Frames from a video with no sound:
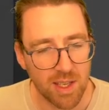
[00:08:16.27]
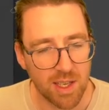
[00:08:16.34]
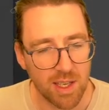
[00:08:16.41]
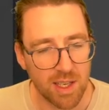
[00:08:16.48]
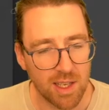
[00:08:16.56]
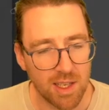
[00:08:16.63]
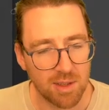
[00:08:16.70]

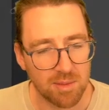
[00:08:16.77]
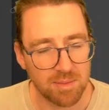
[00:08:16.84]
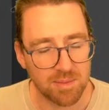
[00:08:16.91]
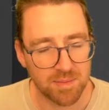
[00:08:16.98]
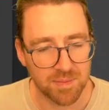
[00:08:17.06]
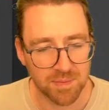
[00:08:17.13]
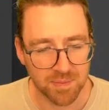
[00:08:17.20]

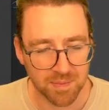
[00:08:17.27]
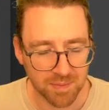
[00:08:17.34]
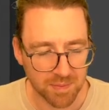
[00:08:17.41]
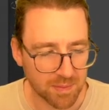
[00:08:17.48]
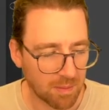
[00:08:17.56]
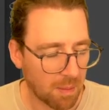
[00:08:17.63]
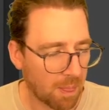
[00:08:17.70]

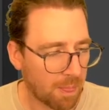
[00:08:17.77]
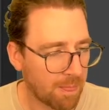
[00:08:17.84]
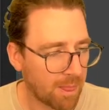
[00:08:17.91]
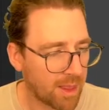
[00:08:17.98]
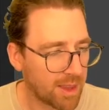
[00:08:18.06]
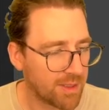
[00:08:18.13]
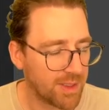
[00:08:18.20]

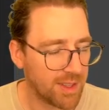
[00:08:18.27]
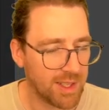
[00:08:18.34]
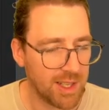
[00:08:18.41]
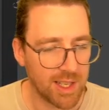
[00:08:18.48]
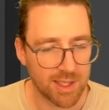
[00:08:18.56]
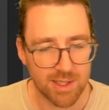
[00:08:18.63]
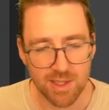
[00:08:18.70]
The
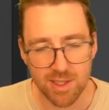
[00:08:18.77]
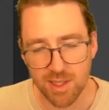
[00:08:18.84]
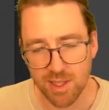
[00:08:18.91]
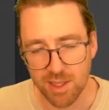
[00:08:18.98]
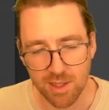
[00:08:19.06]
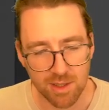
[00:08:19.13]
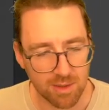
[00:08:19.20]
next
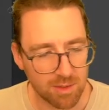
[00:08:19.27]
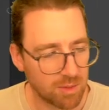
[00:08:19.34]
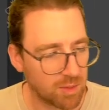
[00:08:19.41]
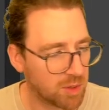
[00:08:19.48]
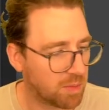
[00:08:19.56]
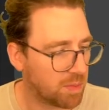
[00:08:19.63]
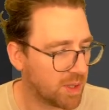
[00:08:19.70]
thing
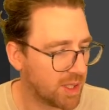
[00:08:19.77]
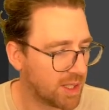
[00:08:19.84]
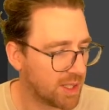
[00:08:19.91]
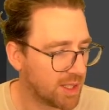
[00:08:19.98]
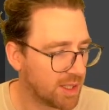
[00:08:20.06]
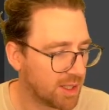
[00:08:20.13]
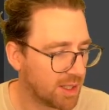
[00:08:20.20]
would
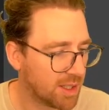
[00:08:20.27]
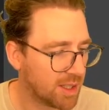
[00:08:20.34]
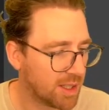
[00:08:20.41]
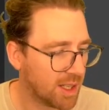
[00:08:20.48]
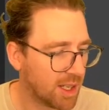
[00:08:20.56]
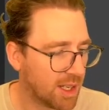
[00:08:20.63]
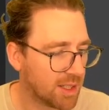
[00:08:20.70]
be,
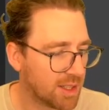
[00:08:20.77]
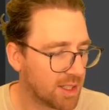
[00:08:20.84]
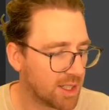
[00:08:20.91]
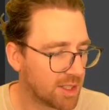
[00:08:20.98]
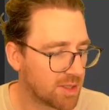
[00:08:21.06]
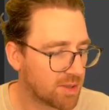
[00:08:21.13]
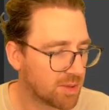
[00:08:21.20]
the
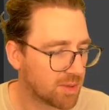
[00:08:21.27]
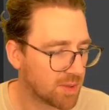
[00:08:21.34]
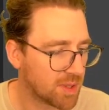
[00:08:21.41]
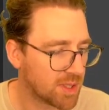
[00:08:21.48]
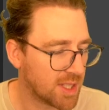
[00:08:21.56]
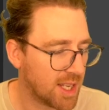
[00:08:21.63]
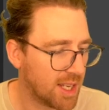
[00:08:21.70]
next tool
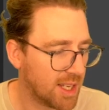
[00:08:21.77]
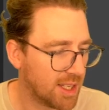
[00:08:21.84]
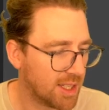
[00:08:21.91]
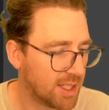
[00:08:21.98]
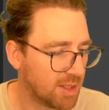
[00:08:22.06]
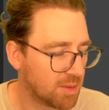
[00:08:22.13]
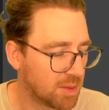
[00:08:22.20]
that's
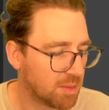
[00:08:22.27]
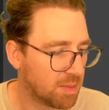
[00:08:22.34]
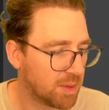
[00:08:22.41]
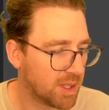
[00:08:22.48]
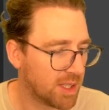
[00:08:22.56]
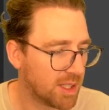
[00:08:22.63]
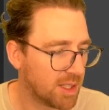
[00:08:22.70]
handy would
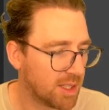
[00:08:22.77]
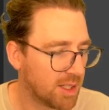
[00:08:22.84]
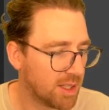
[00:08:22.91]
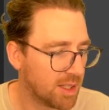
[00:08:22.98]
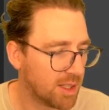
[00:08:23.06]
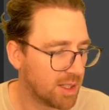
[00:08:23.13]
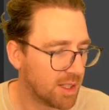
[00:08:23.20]
be
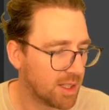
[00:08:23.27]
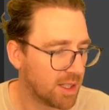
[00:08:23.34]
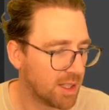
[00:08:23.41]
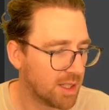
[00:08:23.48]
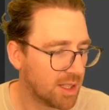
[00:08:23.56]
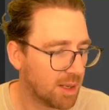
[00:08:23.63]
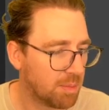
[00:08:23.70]

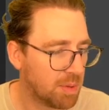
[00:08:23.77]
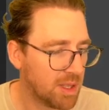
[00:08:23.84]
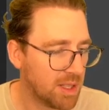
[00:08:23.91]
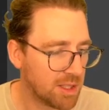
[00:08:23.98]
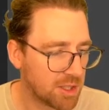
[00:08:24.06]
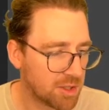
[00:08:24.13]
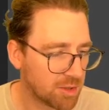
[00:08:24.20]
a
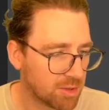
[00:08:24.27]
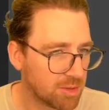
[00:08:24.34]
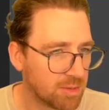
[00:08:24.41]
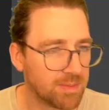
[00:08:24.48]
pinch tool.